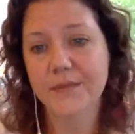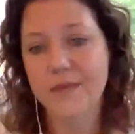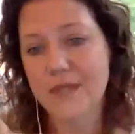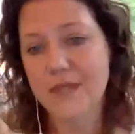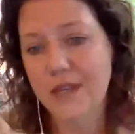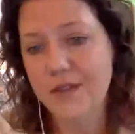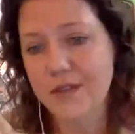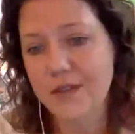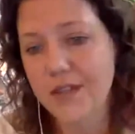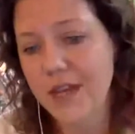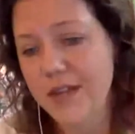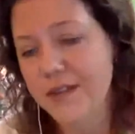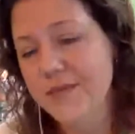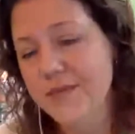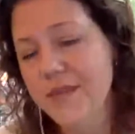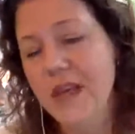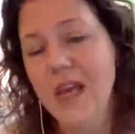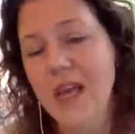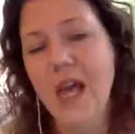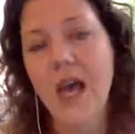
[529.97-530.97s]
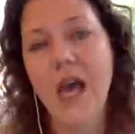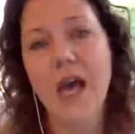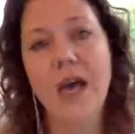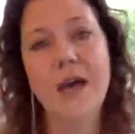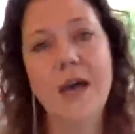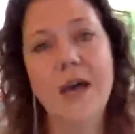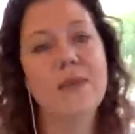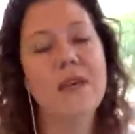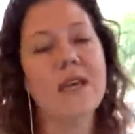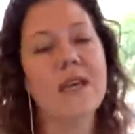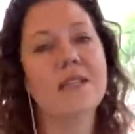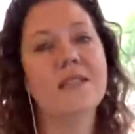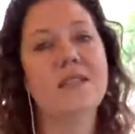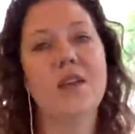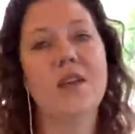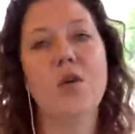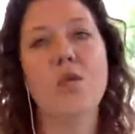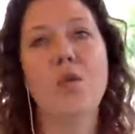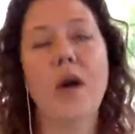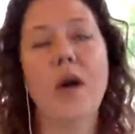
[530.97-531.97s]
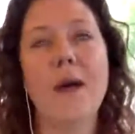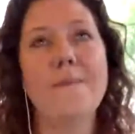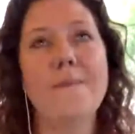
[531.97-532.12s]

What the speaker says: sounds good. Yeah, so